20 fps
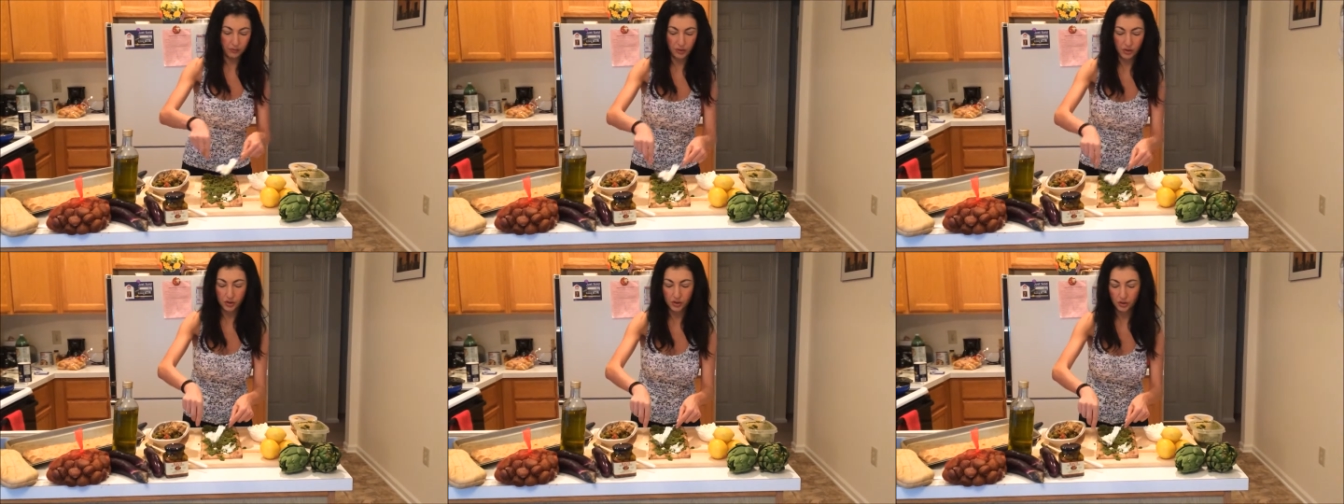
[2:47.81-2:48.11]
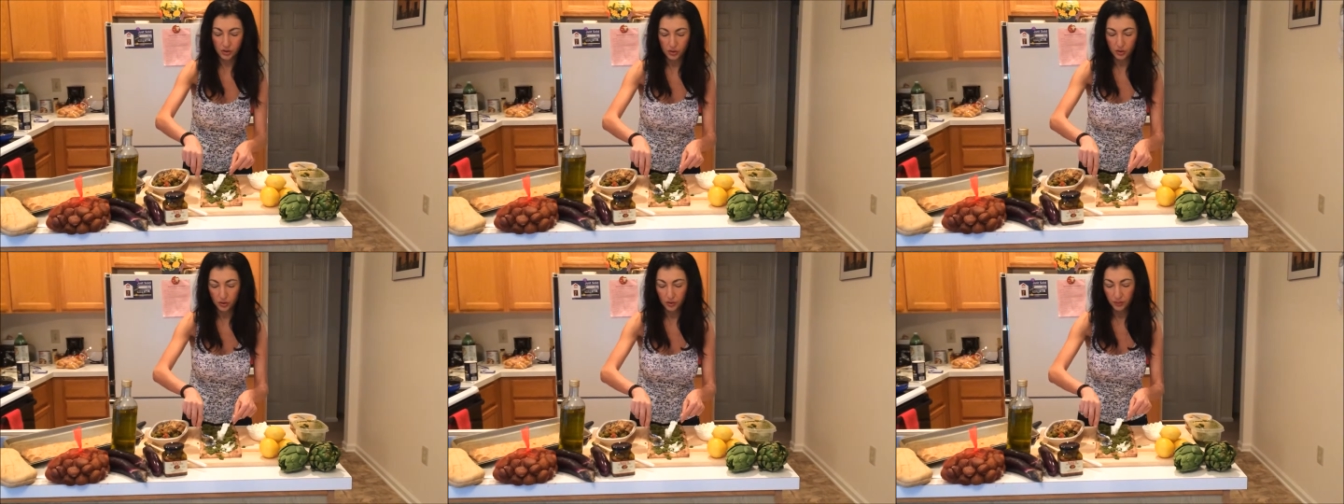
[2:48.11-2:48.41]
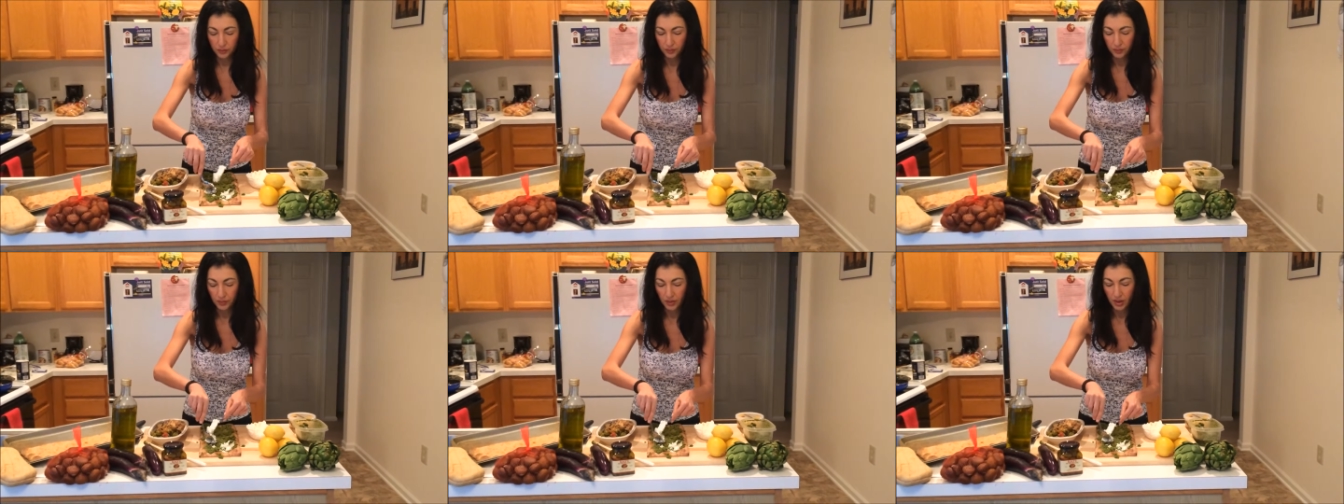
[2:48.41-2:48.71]

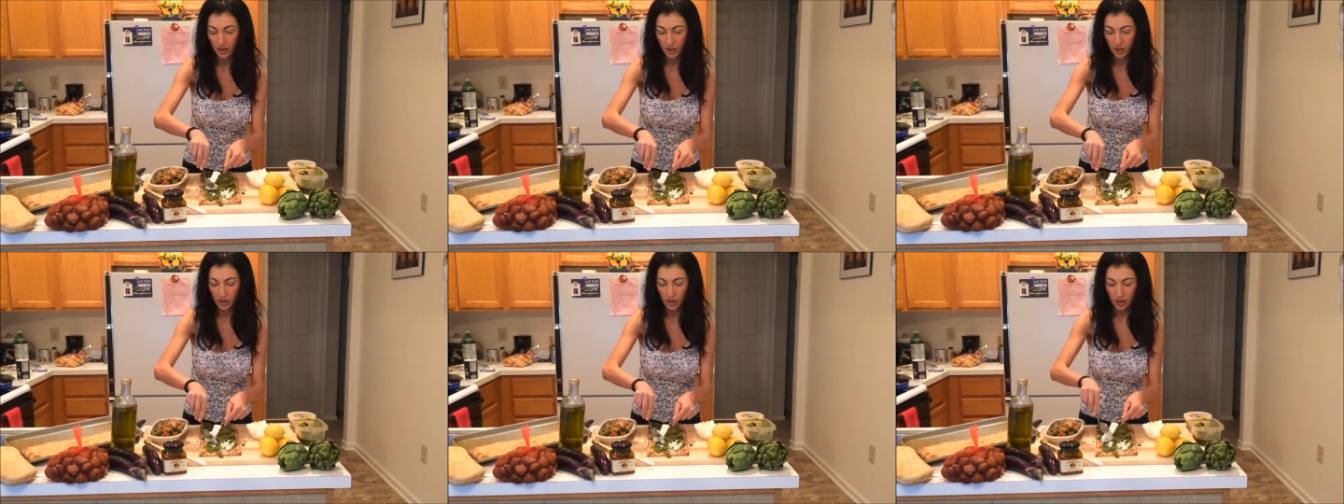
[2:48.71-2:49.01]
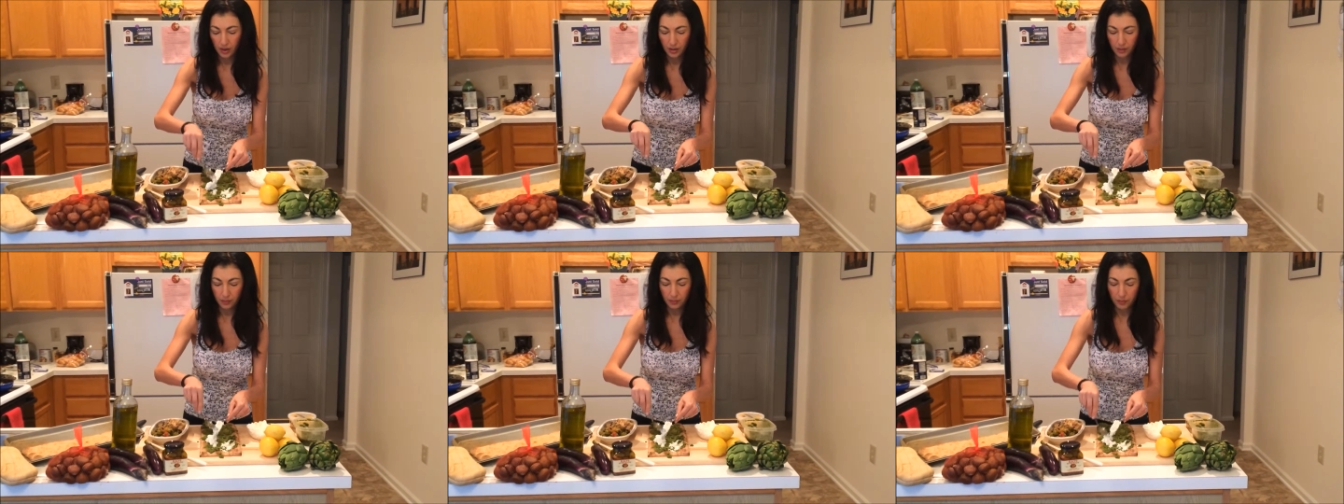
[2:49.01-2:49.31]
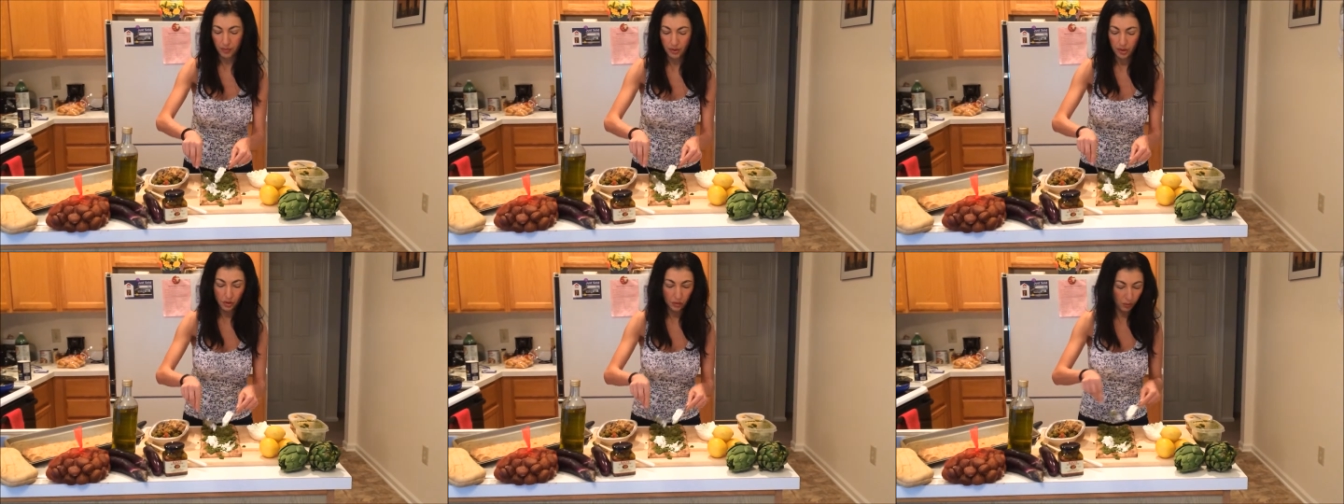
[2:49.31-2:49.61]
versatile,
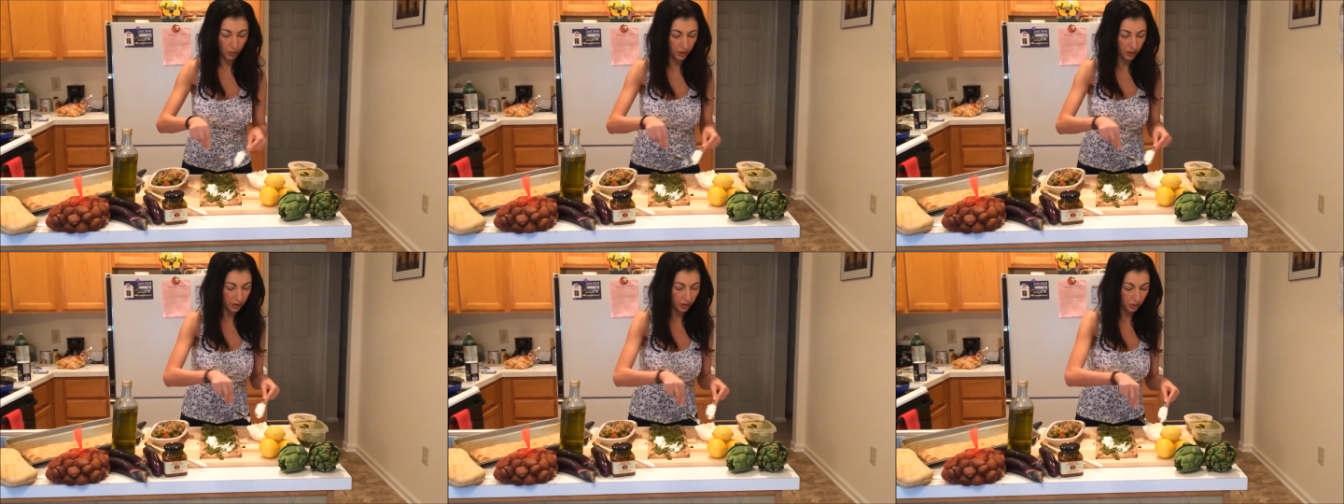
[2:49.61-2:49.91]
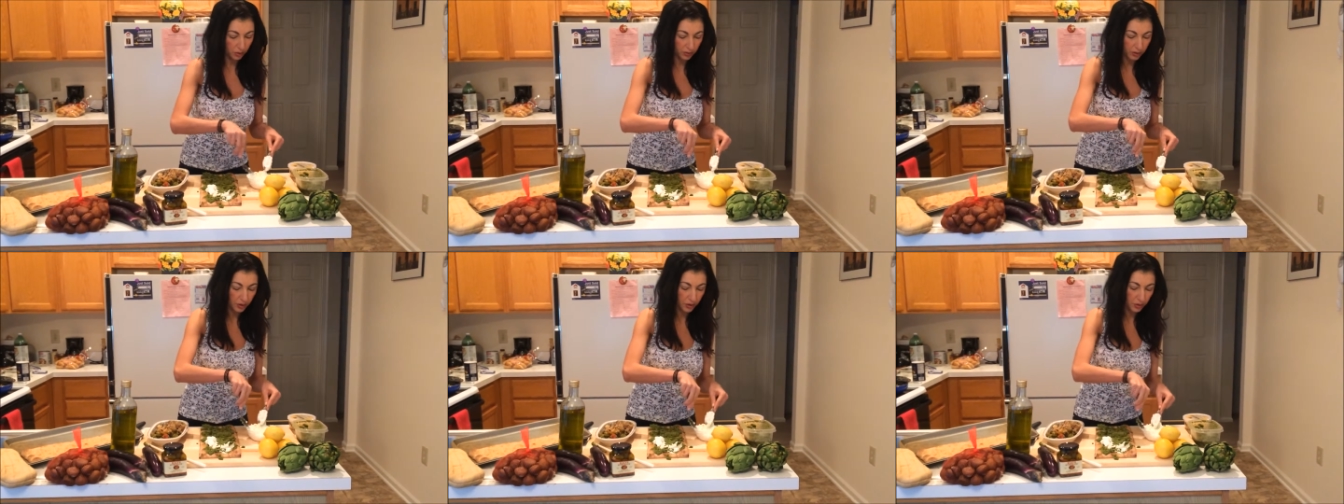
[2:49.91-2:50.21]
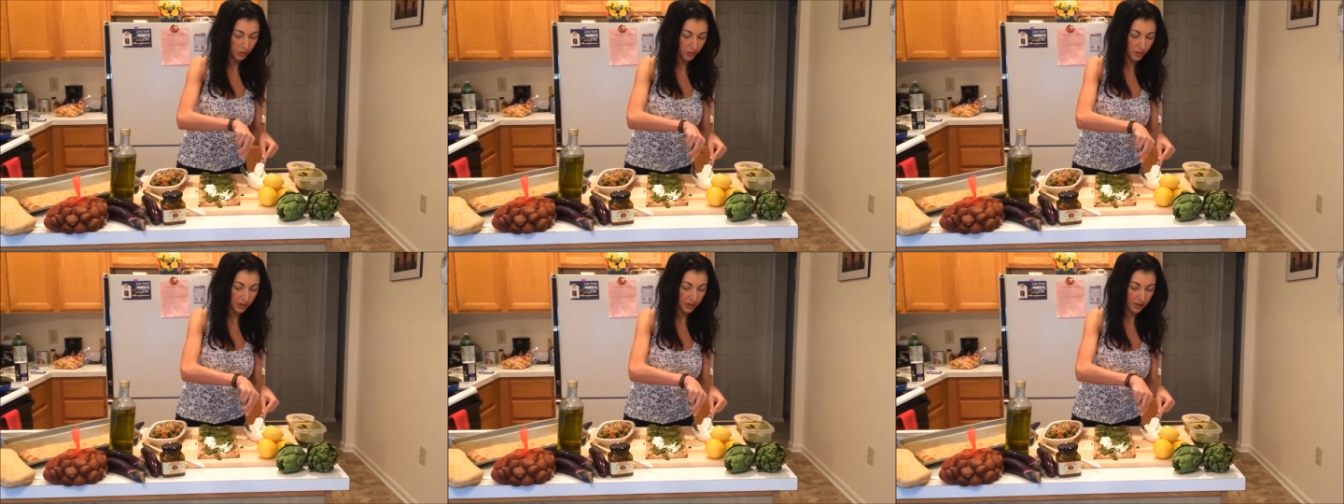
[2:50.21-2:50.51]
but you want to only
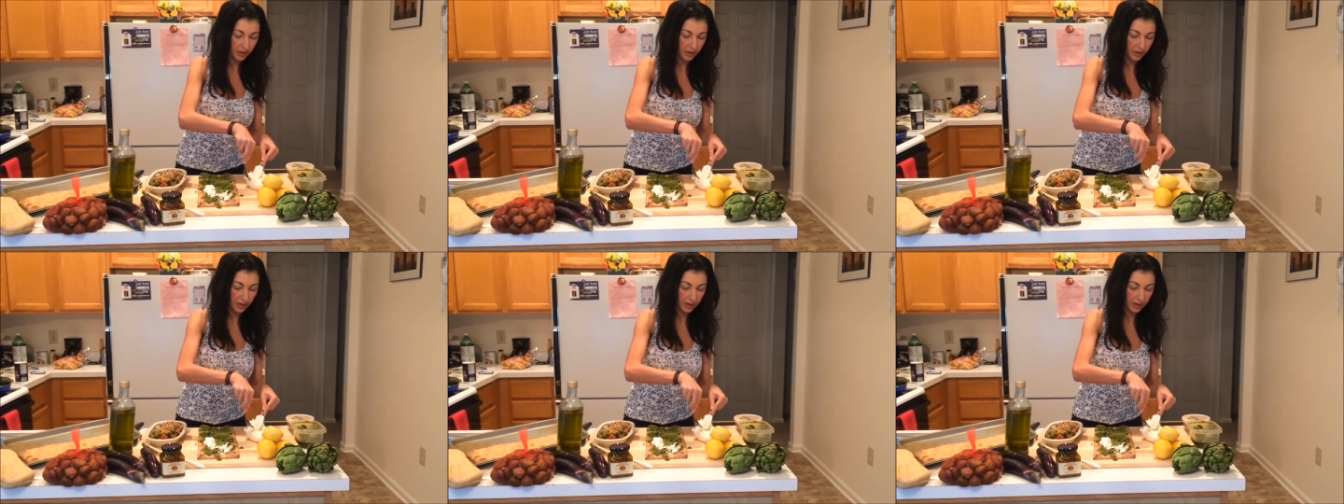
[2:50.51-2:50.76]
use it